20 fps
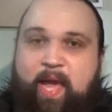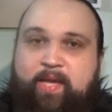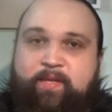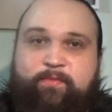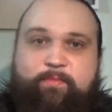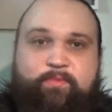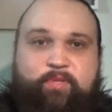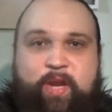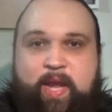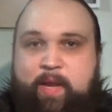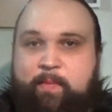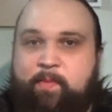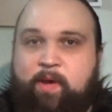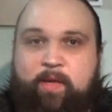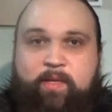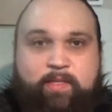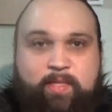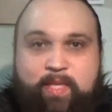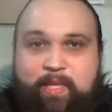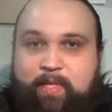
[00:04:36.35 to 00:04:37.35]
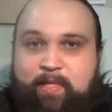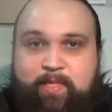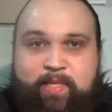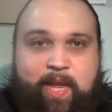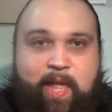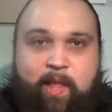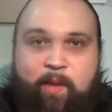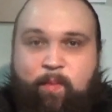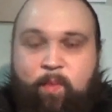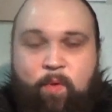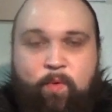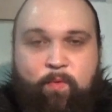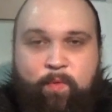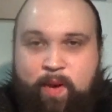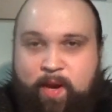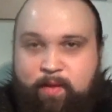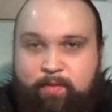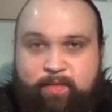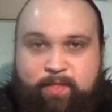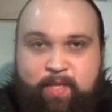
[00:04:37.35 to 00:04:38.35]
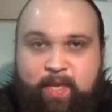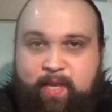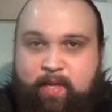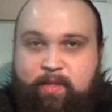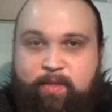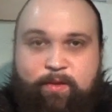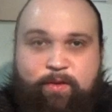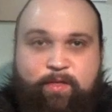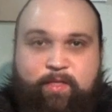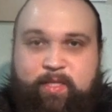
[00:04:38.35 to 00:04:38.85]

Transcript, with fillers: gosh, from Dragon Ball Z and Sailor Moon when I was like